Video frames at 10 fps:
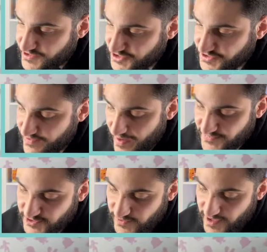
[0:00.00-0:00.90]
just to wrap
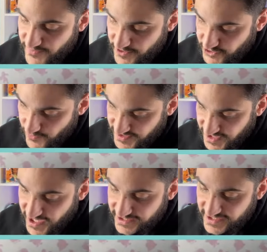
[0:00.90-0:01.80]
this one up here, so we
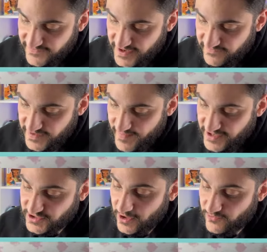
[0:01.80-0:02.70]
did get Leafeon
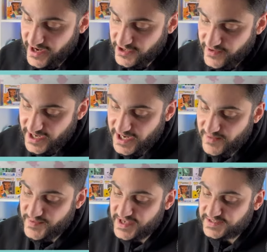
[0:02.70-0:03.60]
VMAX already graded in
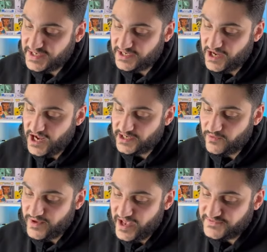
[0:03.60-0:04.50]
a PSA 9.
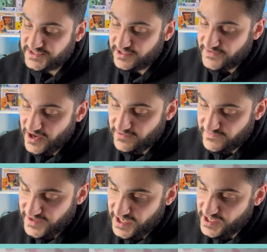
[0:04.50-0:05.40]
We have Sylveon
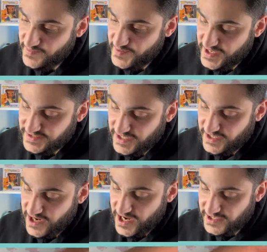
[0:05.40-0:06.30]
V in a PSA
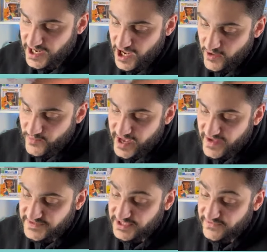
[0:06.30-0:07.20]
9. We
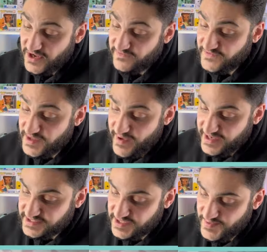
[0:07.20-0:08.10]
have Sylveon
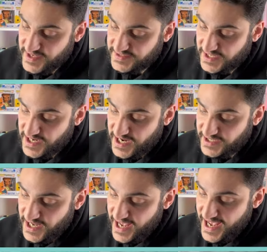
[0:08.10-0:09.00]
VMAX in a PSA
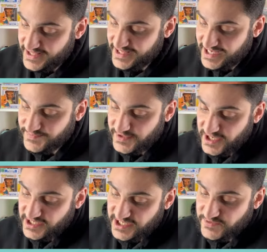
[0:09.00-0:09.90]
9. And last but
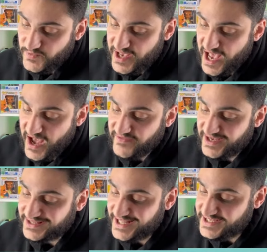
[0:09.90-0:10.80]
not least, we have
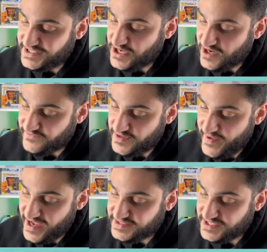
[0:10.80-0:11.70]
Glaceon
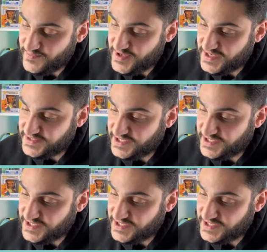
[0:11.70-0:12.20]
VMAX in a PSA